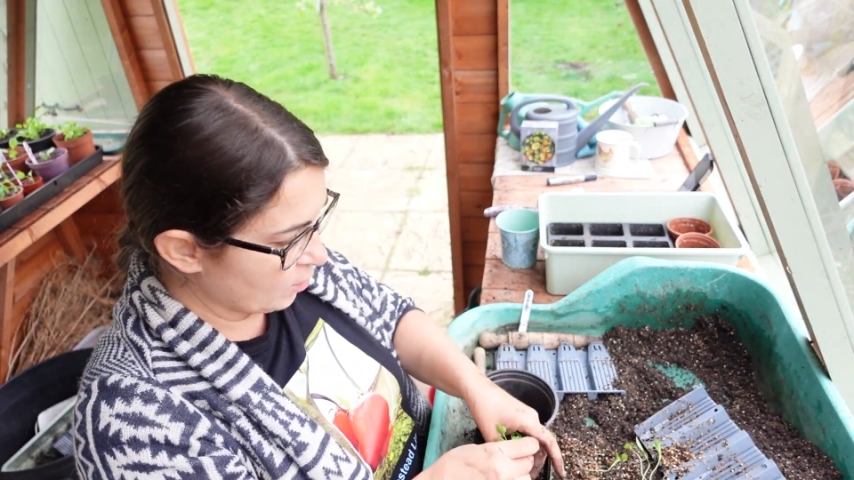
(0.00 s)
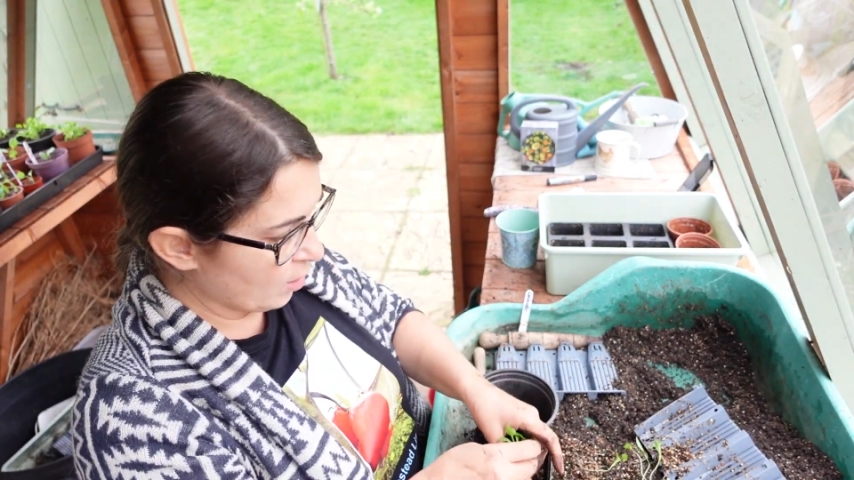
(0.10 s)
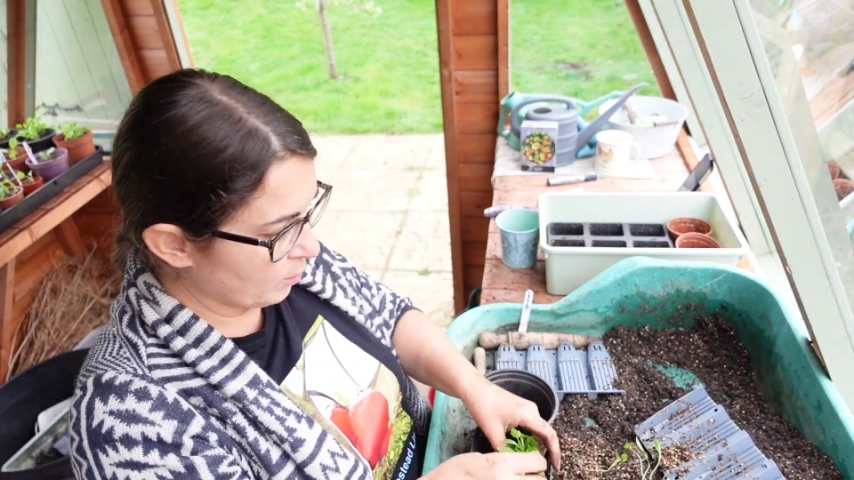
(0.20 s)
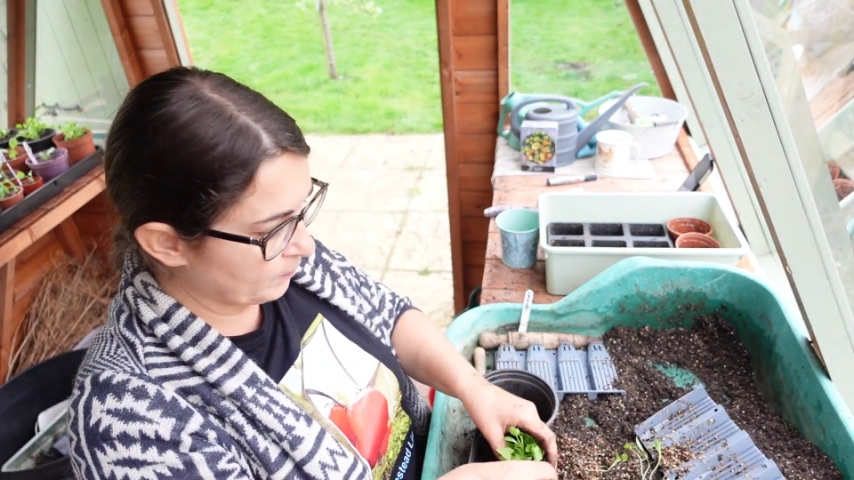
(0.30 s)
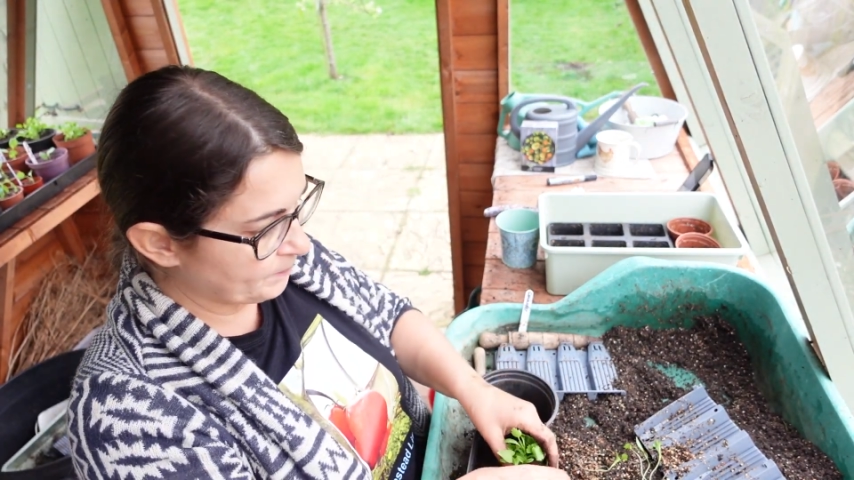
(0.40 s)
to
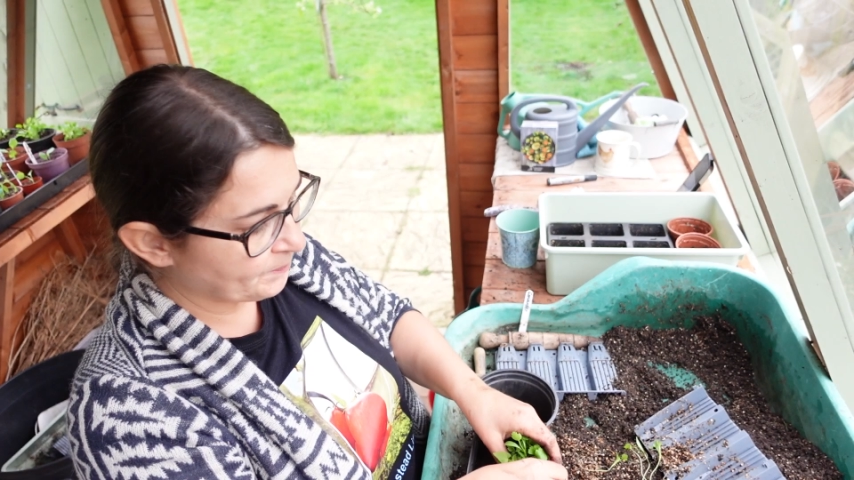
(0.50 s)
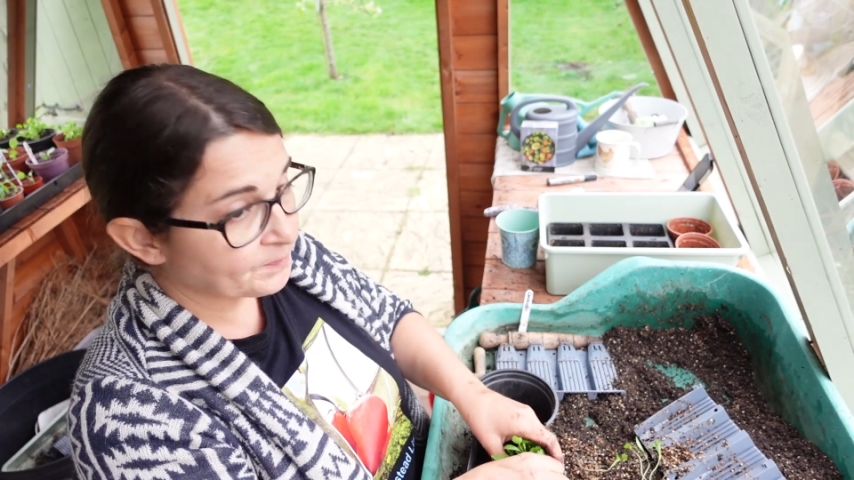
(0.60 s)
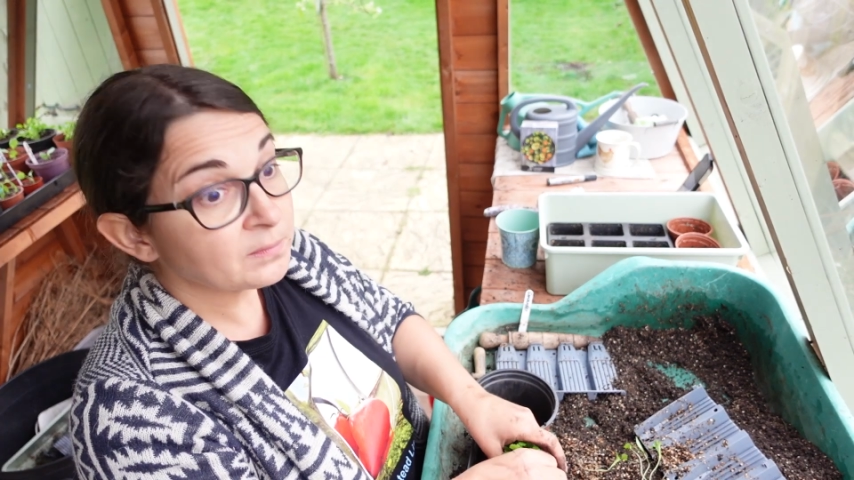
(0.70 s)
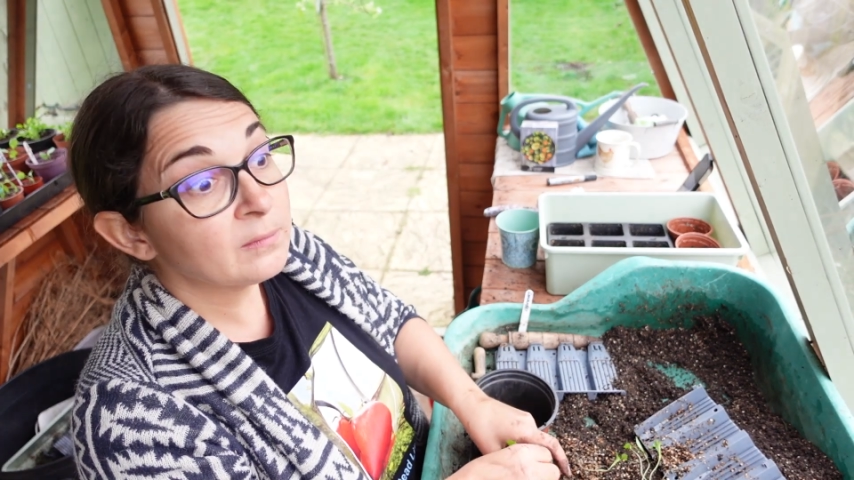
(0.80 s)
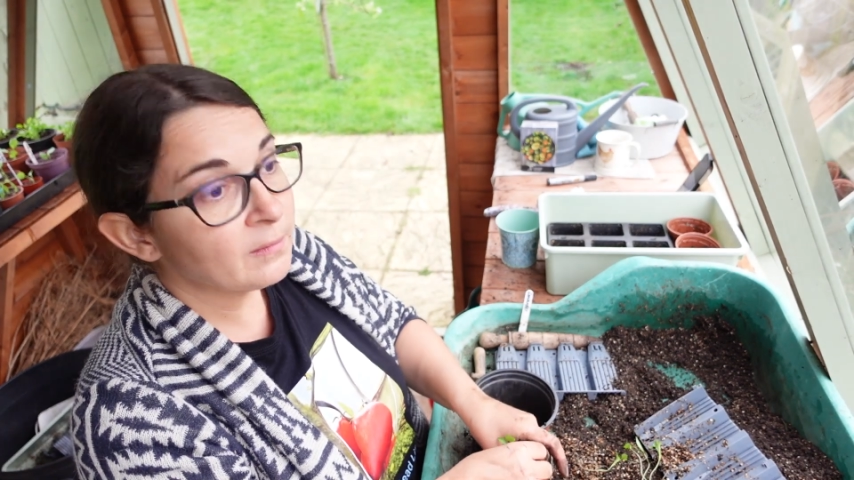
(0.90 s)
go
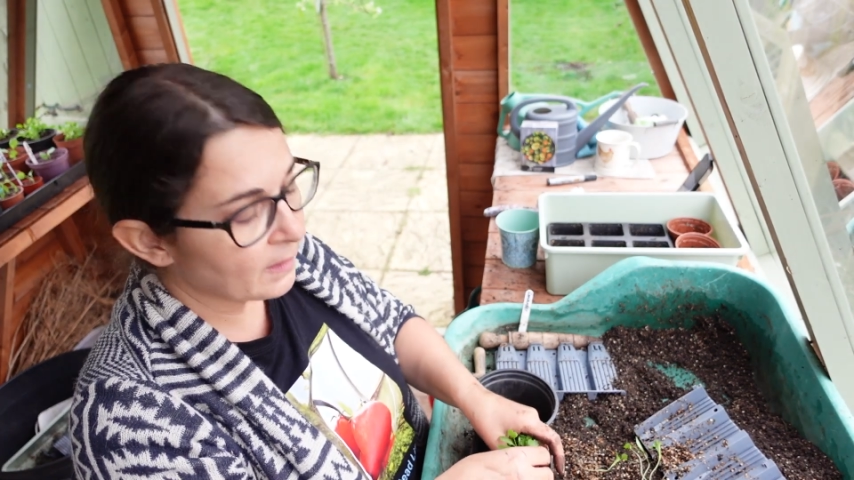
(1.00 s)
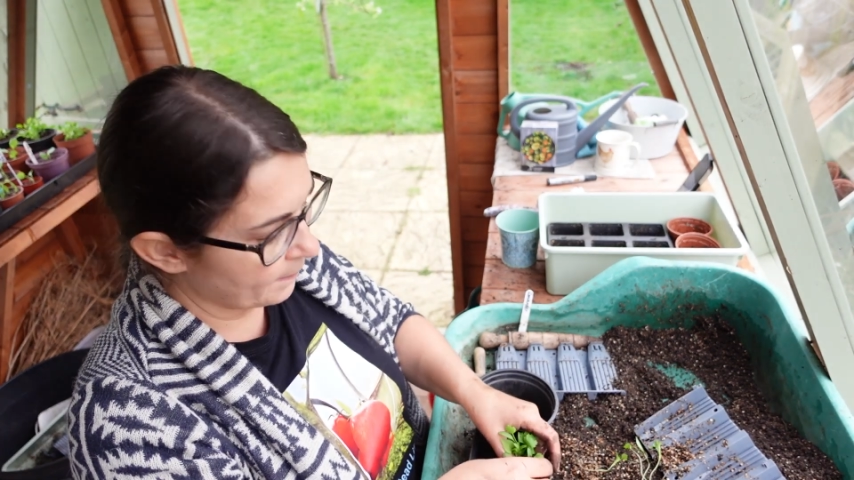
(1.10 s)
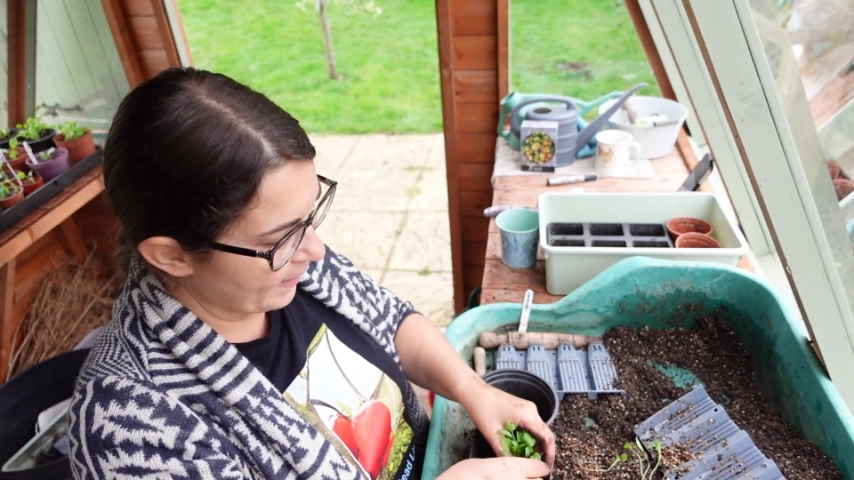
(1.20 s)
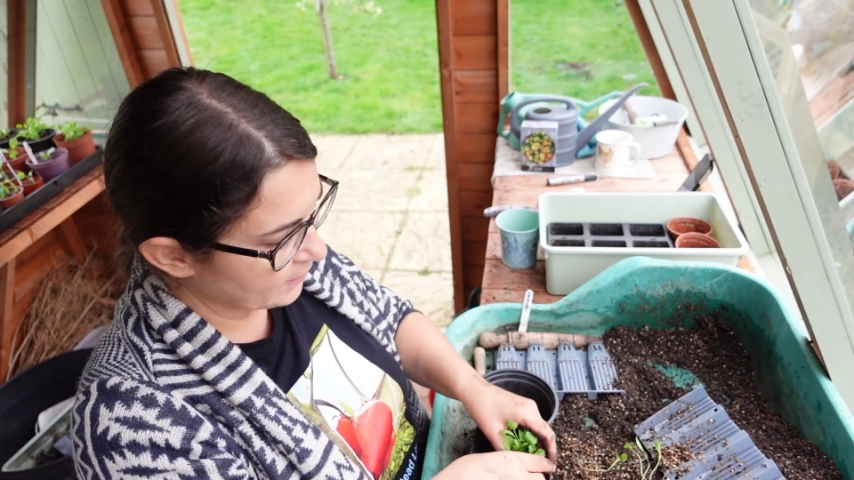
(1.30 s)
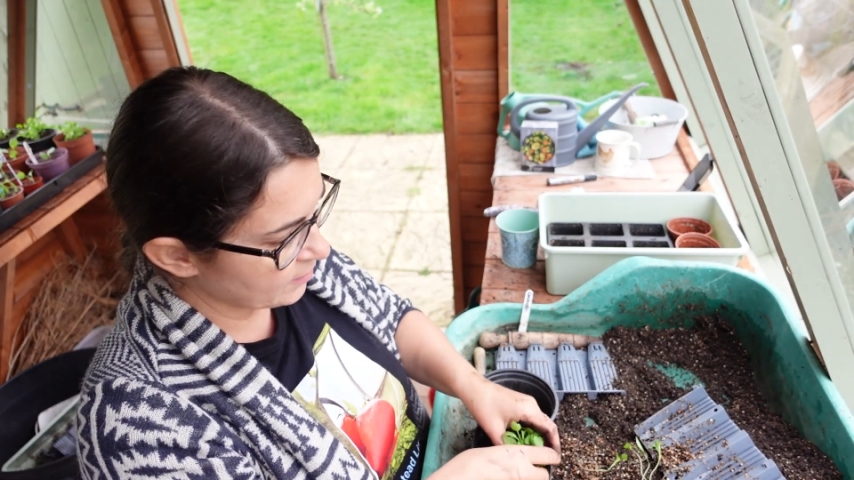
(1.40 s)

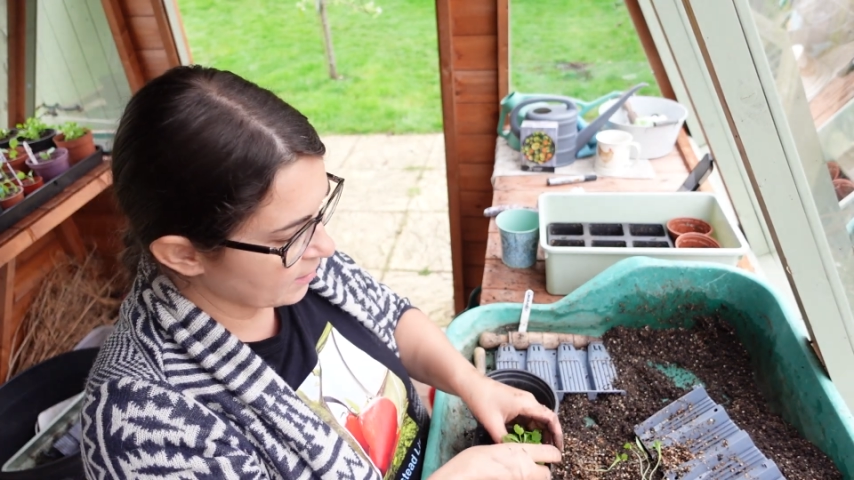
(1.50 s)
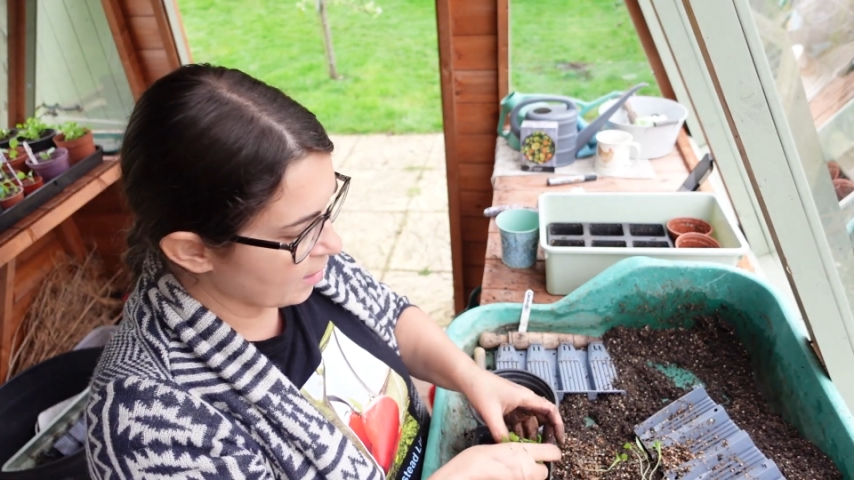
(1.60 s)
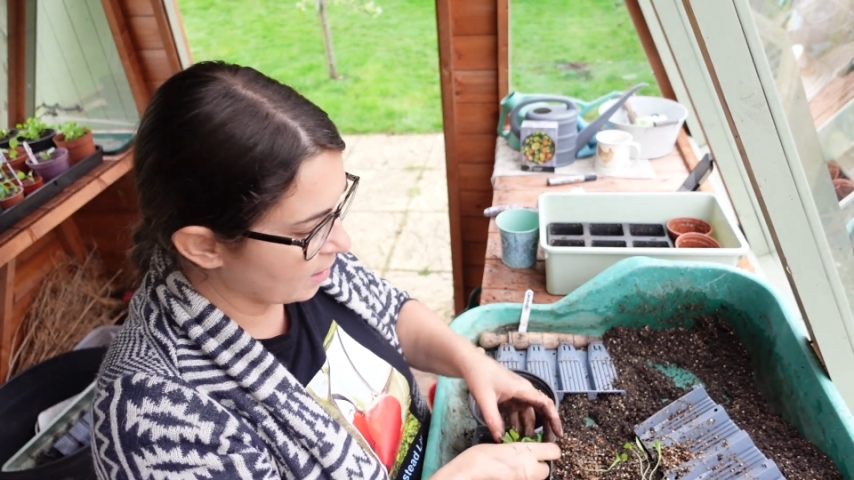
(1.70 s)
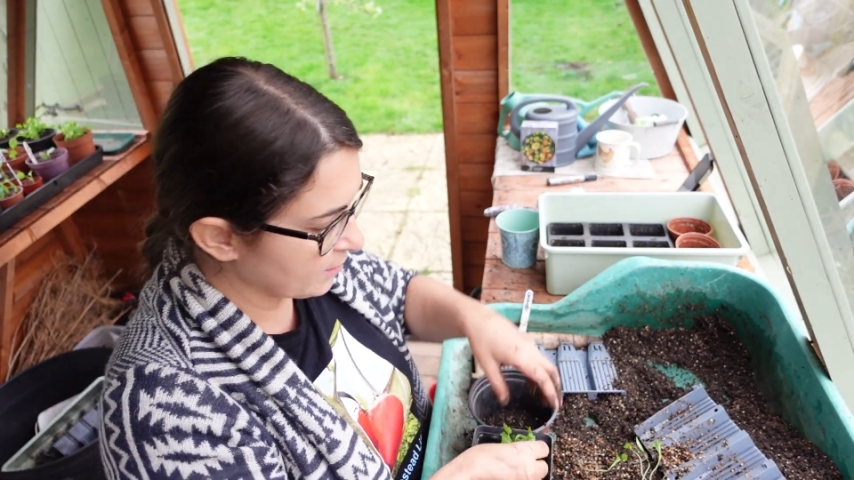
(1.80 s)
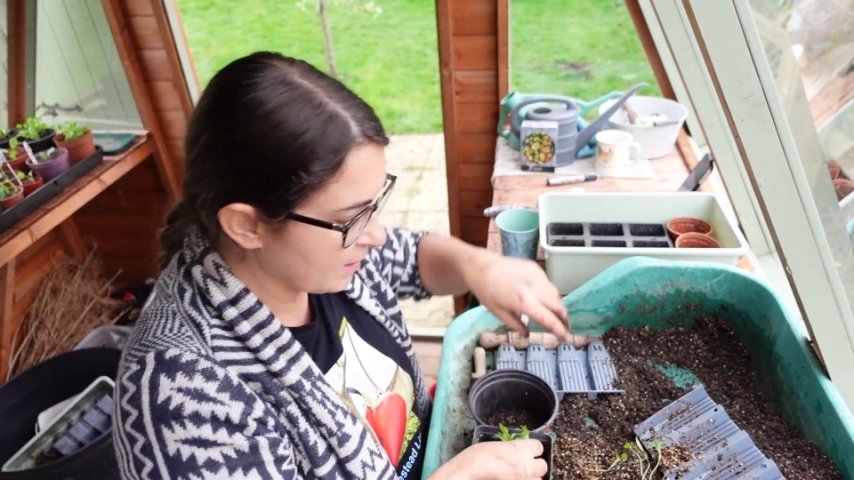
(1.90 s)
back to the garden